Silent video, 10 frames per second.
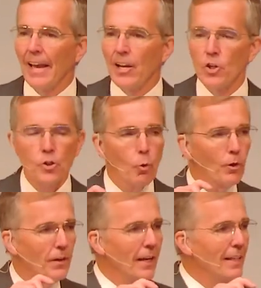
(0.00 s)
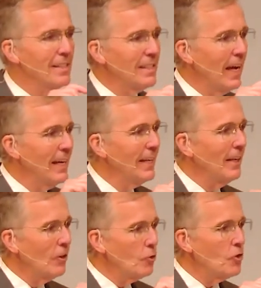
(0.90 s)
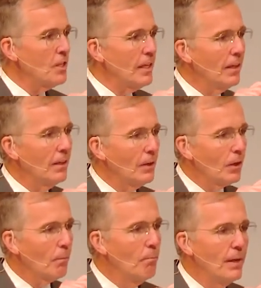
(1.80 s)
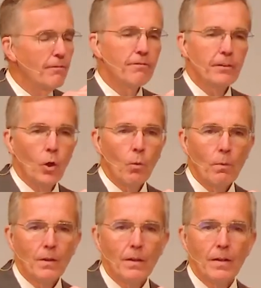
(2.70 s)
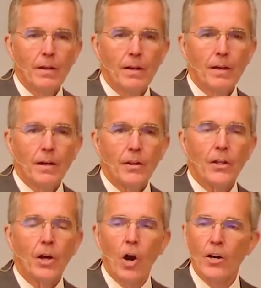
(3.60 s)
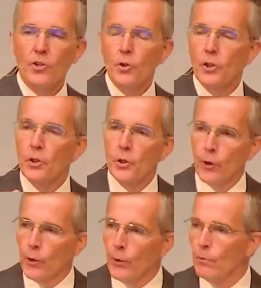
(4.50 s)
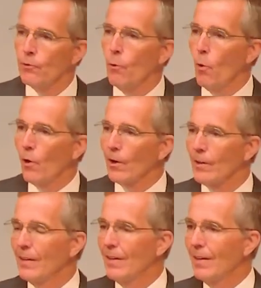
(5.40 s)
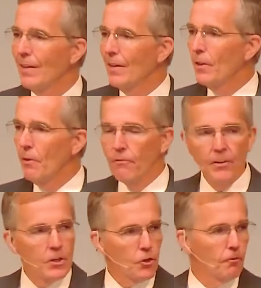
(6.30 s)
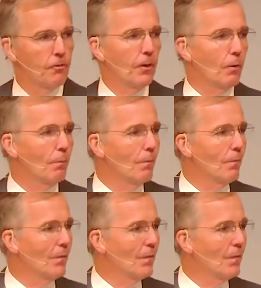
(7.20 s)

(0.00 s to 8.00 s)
a, a, short and exciting and interesting bit of film that caused you to yearn for the feature film.